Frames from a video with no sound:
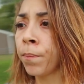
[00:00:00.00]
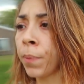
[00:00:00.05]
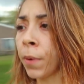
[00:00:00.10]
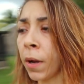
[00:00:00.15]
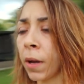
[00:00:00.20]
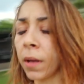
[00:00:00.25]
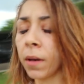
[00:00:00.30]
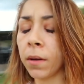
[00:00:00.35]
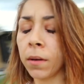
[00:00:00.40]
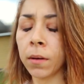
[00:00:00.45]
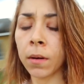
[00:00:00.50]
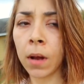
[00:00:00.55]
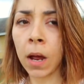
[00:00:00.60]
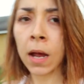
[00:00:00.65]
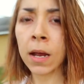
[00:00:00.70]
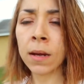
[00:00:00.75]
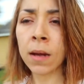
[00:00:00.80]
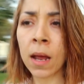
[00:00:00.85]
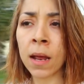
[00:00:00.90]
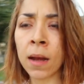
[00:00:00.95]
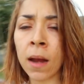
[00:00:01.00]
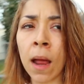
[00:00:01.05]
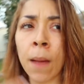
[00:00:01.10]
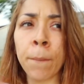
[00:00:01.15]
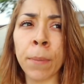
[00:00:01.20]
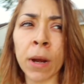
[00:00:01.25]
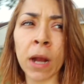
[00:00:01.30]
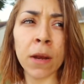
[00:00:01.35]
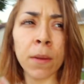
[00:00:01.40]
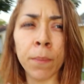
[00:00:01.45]
but I and I
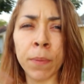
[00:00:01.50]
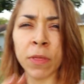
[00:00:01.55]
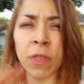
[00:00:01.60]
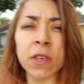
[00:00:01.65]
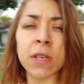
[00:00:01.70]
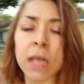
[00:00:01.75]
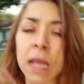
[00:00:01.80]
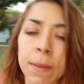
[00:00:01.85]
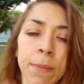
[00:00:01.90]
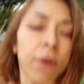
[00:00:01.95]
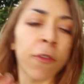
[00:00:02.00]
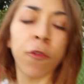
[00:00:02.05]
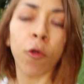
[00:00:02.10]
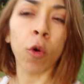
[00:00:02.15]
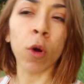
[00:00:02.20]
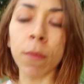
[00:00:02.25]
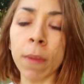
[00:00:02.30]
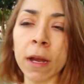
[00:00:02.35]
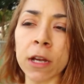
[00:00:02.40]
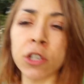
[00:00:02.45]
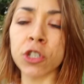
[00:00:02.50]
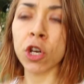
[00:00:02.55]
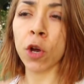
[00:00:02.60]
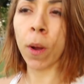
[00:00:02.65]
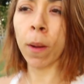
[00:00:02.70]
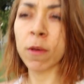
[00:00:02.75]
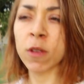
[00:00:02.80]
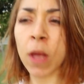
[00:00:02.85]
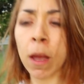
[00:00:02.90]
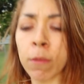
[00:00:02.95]
but I but the day before my show
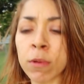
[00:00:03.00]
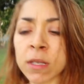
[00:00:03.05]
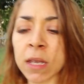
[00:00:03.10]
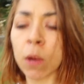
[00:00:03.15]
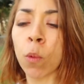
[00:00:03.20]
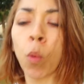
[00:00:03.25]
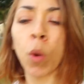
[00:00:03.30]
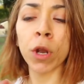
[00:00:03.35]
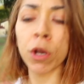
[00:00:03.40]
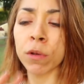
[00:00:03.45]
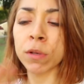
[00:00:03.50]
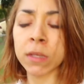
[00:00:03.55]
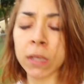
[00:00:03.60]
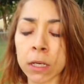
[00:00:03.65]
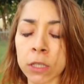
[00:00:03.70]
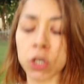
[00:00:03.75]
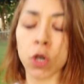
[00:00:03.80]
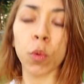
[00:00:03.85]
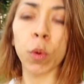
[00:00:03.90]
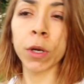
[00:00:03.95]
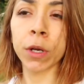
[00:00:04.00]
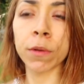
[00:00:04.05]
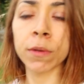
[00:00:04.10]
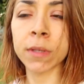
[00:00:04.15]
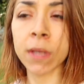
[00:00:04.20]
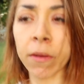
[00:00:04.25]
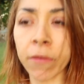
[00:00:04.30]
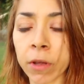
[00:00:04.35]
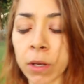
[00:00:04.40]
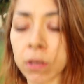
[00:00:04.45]
I was I was like 106 or
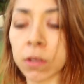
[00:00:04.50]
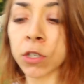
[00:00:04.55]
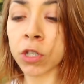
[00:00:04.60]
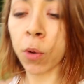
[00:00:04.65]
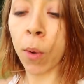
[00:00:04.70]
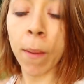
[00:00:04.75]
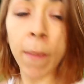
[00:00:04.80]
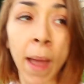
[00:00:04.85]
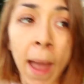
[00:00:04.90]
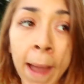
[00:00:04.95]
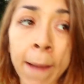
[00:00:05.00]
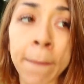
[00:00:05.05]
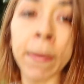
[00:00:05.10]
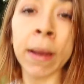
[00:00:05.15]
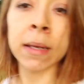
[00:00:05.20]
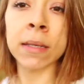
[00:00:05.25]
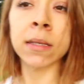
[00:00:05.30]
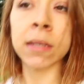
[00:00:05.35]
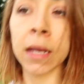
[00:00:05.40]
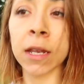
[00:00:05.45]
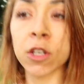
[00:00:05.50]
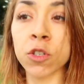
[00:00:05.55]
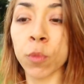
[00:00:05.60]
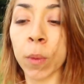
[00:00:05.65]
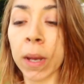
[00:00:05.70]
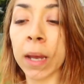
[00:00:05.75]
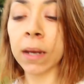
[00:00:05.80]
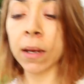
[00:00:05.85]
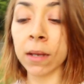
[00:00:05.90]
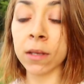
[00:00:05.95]
107 so I'm at my stage
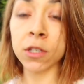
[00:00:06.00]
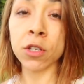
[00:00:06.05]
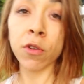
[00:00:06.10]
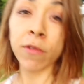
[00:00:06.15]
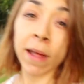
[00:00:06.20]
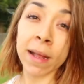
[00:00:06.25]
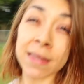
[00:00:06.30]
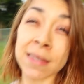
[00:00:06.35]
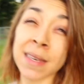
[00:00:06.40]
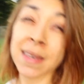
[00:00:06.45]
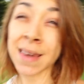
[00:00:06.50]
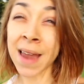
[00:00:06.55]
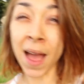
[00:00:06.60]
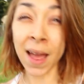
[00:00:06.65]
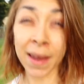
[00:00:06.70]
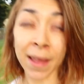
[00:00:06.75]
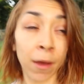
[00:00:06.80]
weight and so that's not